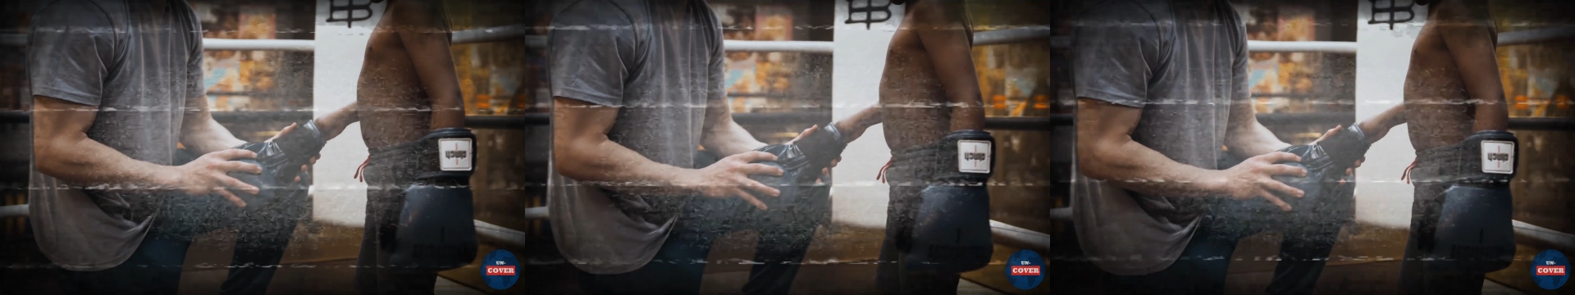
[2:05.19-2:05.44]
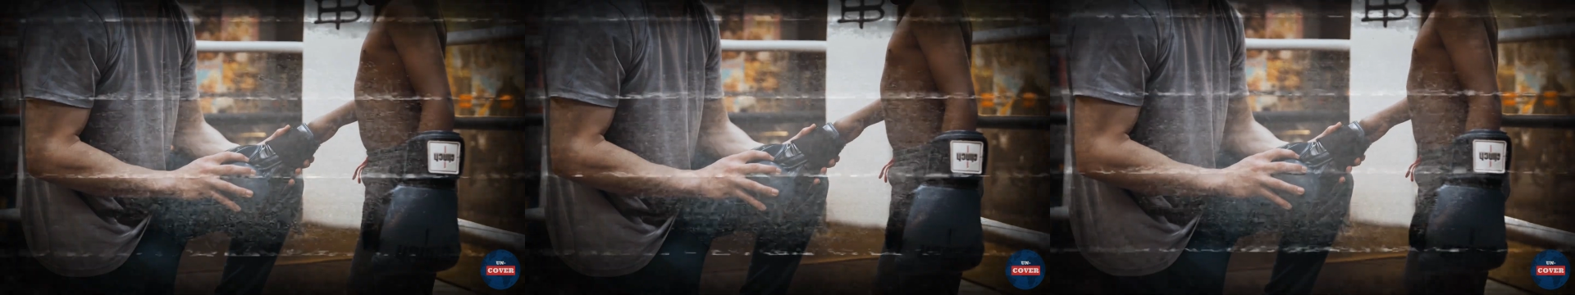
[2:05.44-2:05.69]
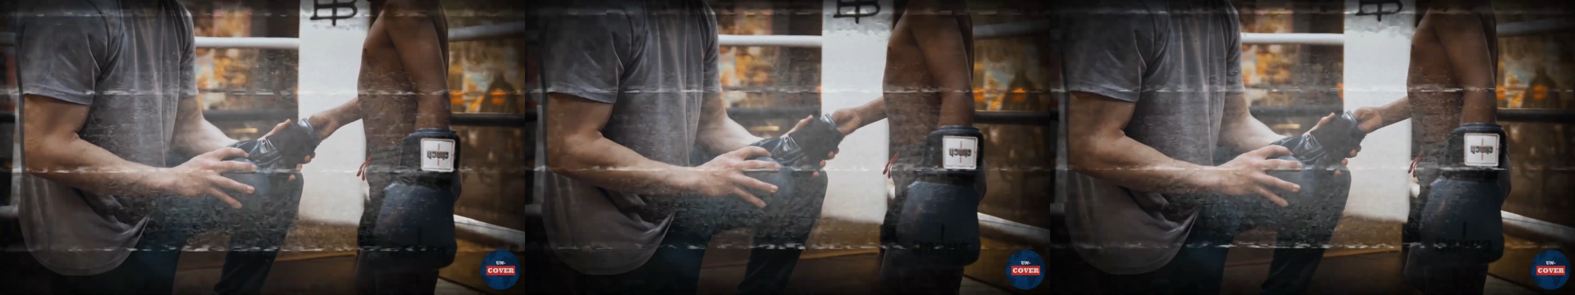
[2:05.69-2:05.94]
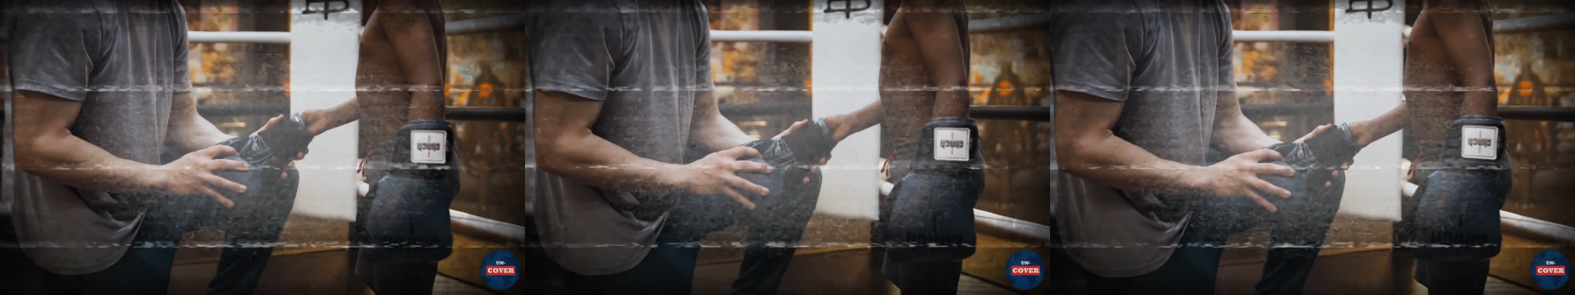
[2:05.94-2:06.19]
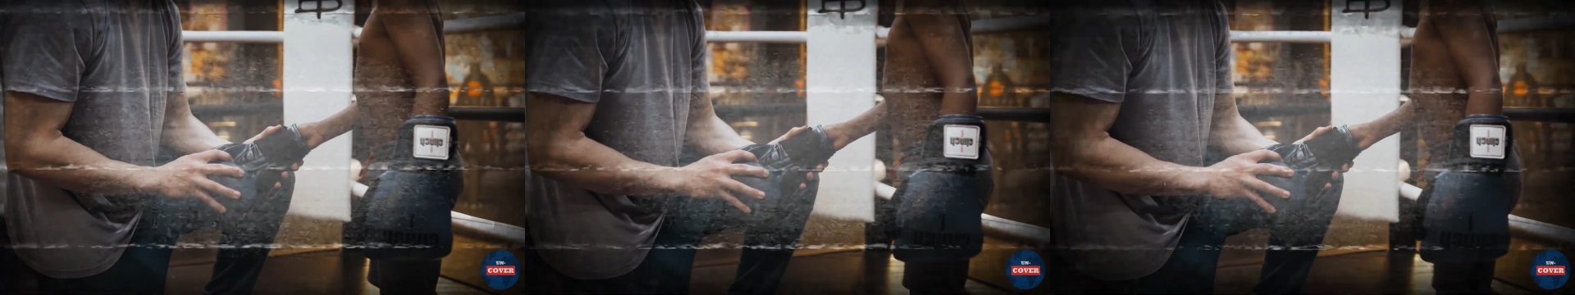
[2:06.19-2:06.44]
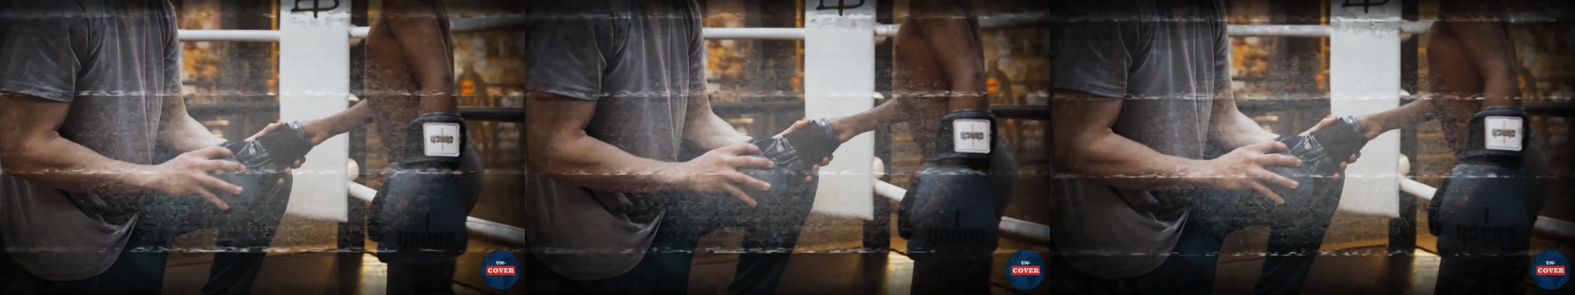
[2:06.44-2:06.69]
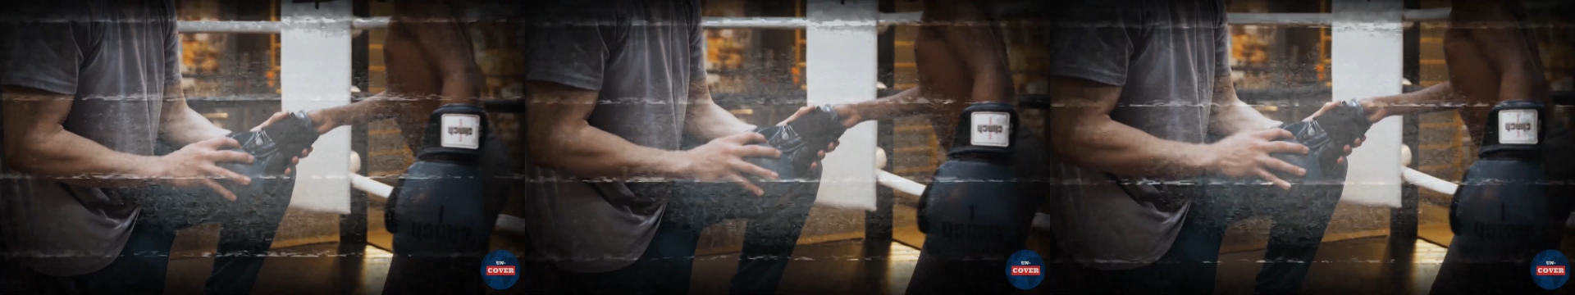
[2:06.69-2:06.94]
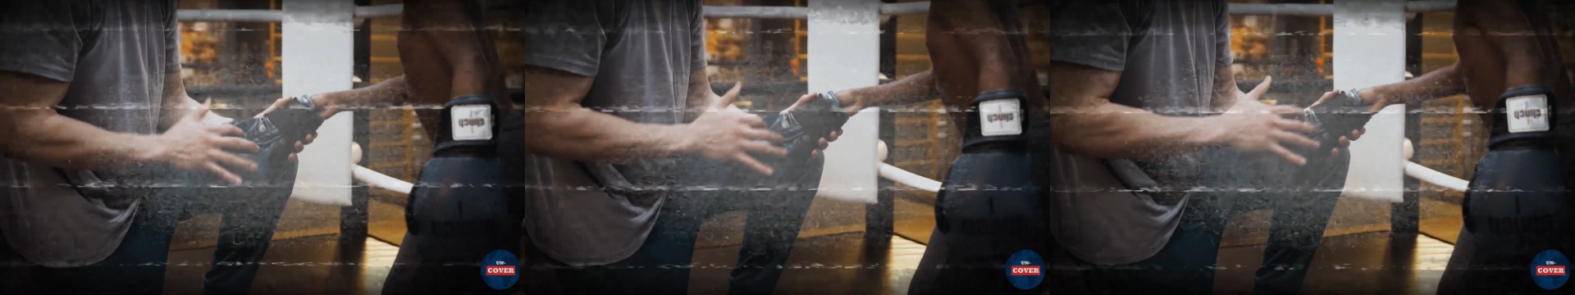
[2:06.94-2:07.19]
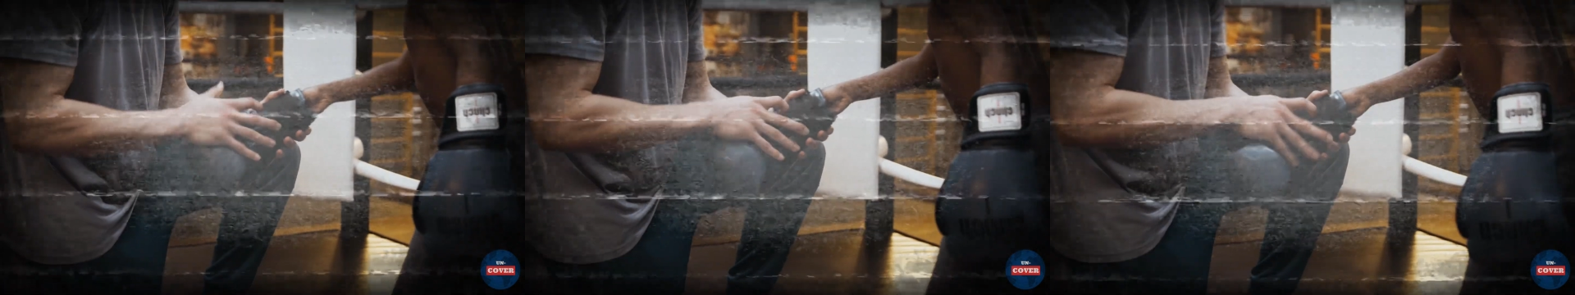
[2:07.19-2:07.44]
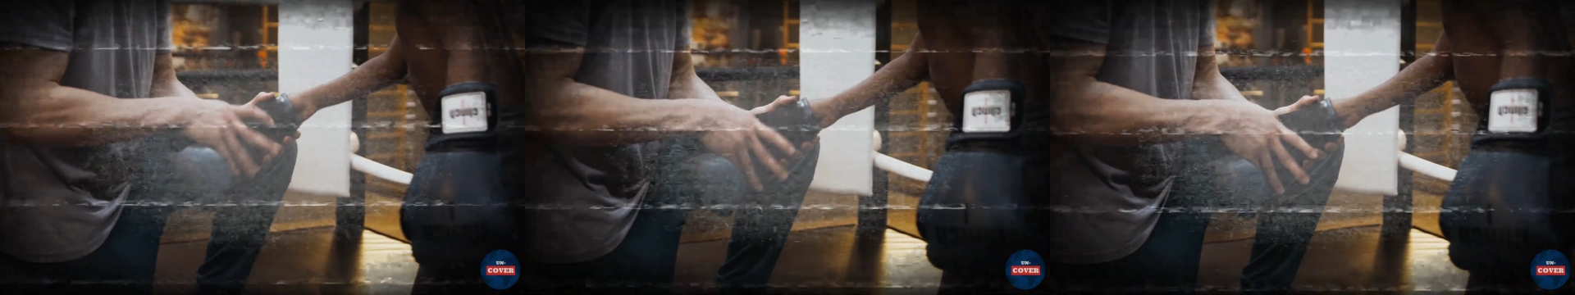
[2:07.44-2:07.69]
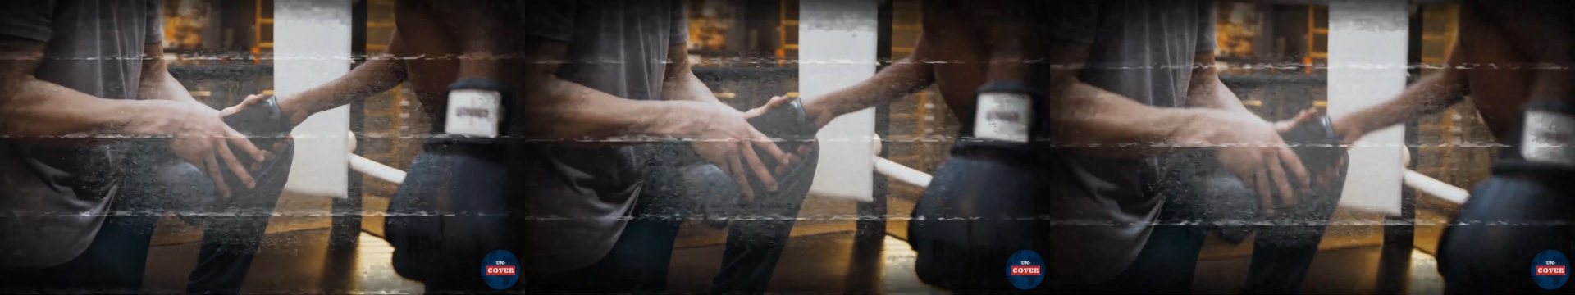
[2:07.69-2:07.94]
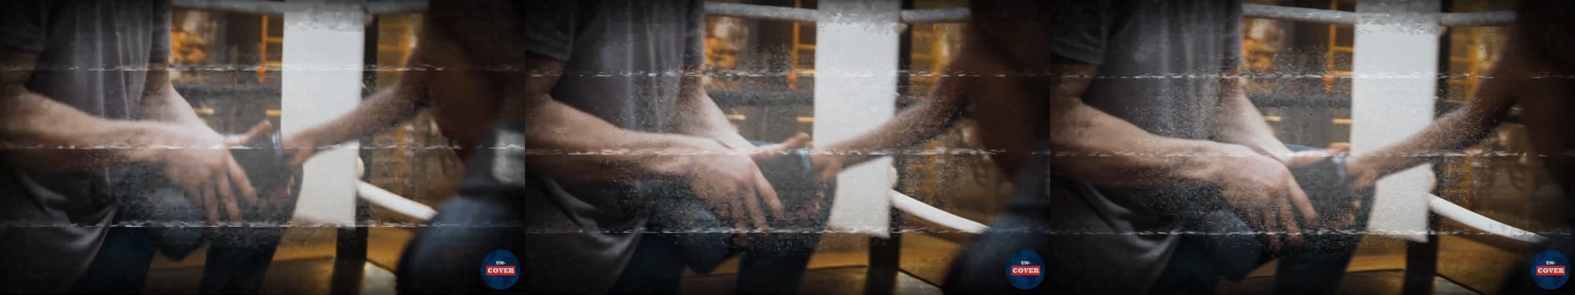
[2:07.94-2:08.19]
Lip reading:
(no speaker visible)